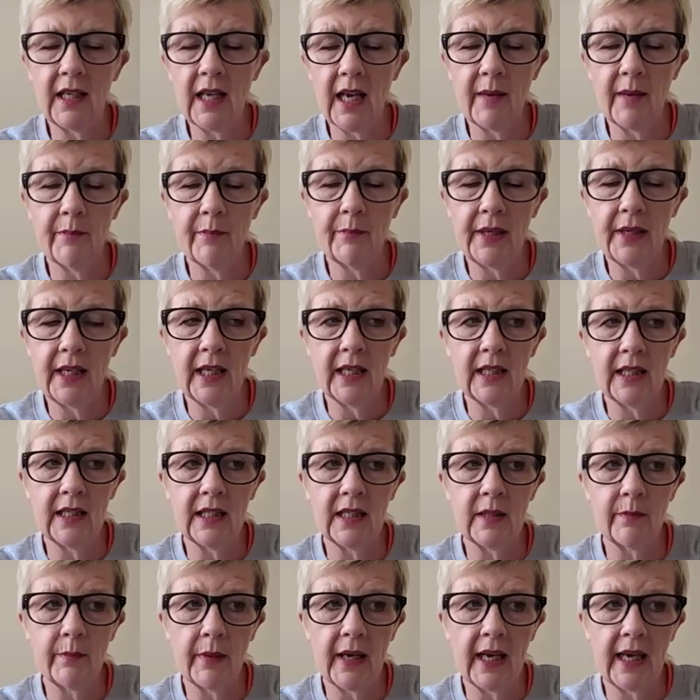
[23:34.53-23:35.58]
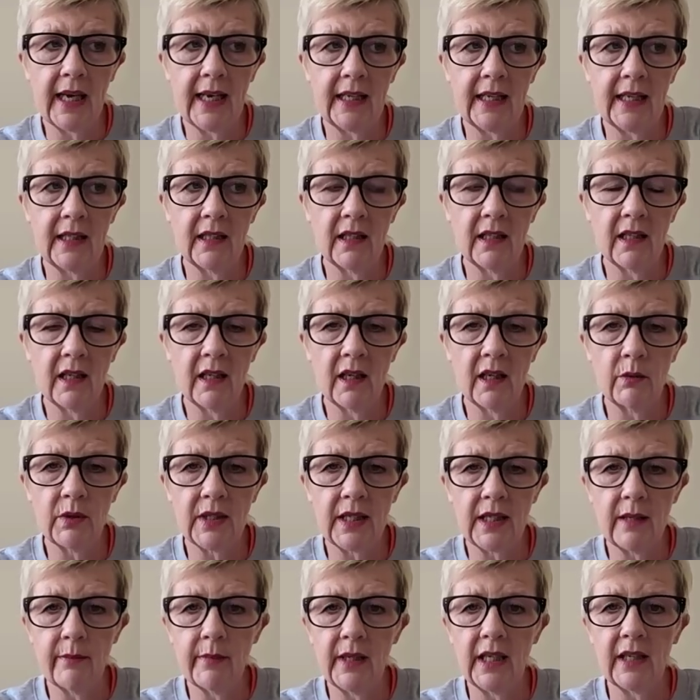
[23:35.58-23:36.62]
yeah, being in Spain, I was
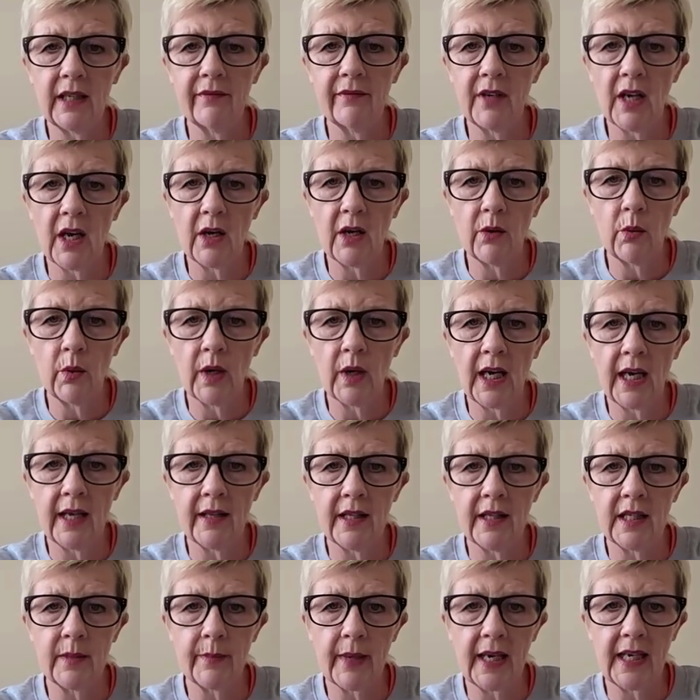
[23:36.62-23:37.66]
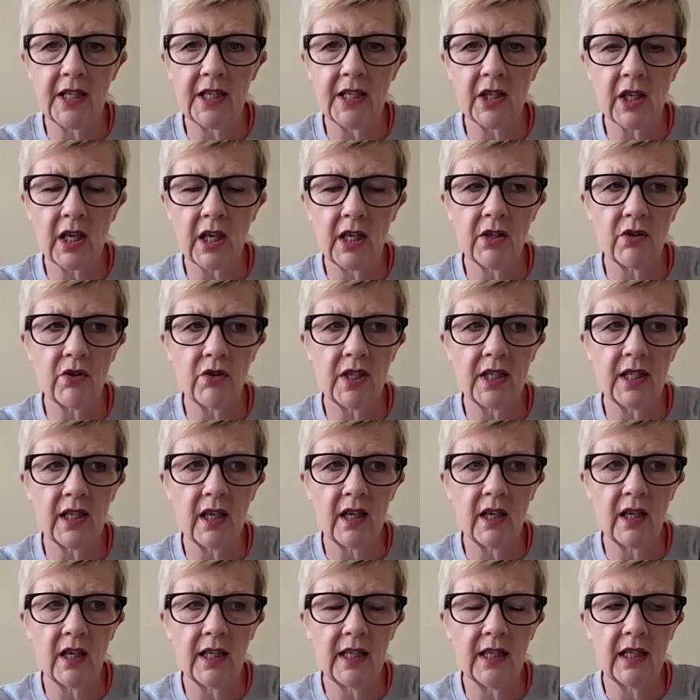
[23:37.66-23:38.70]
in the middle of nowhere, the Spanish
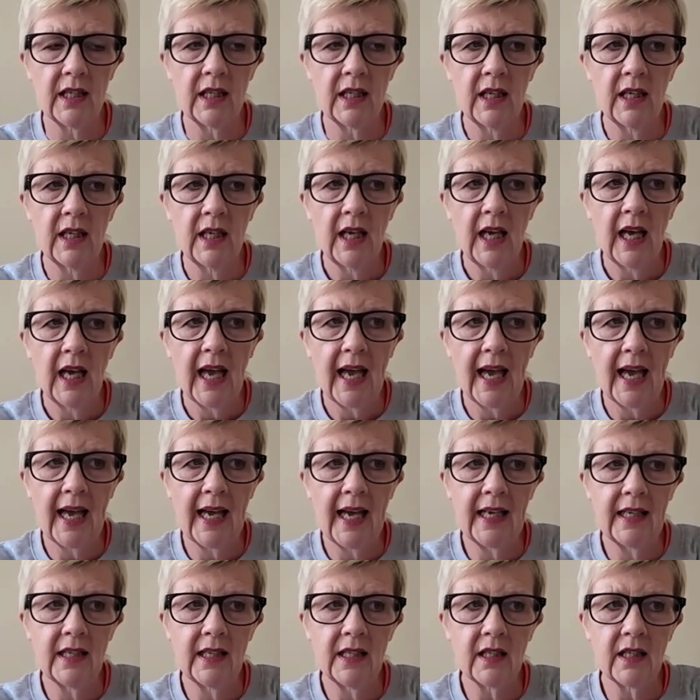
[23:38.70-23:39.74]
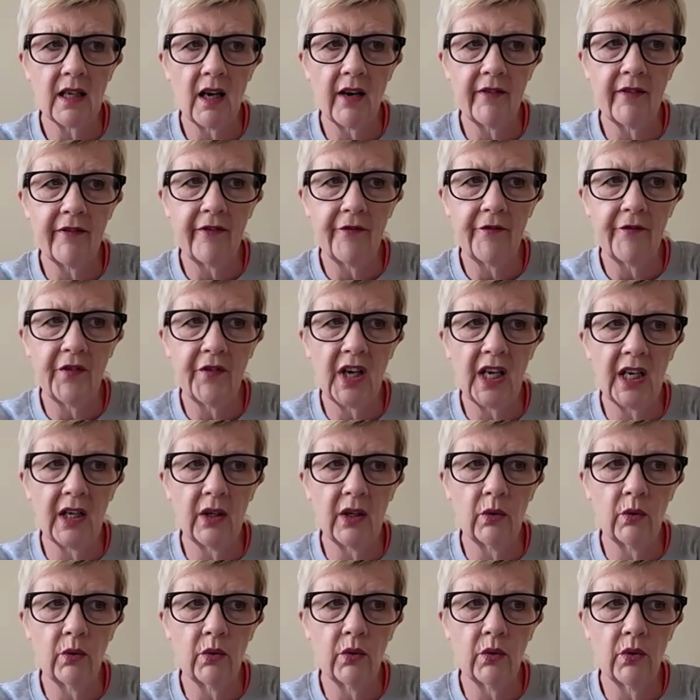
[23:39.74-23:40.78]
countryside, and I
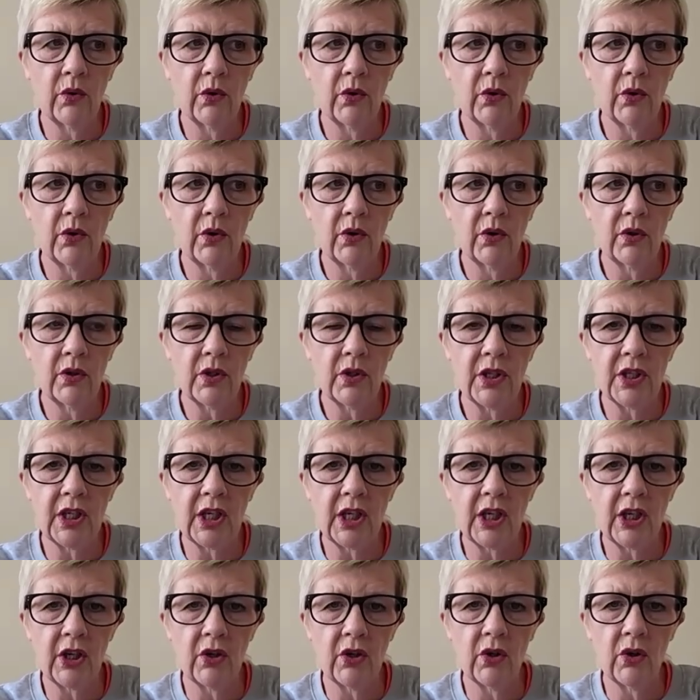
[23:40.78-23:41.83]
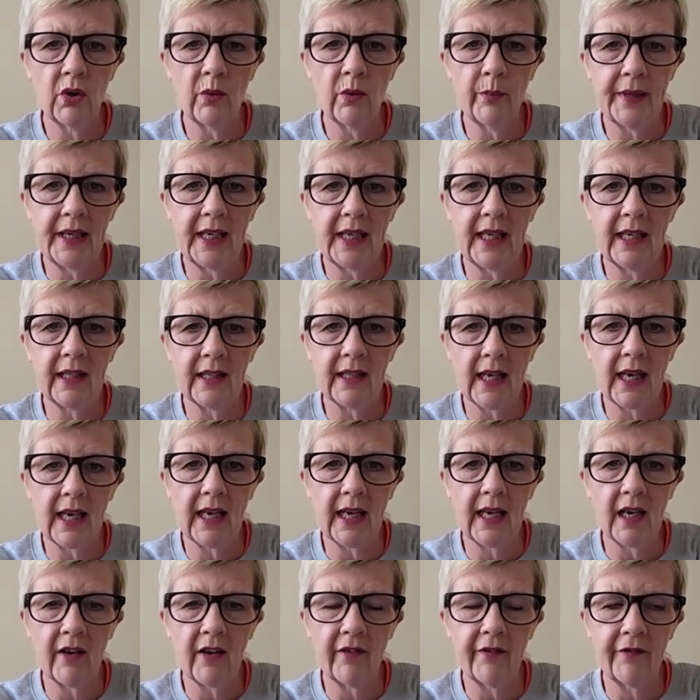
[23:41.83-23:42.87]
felt secure being there. I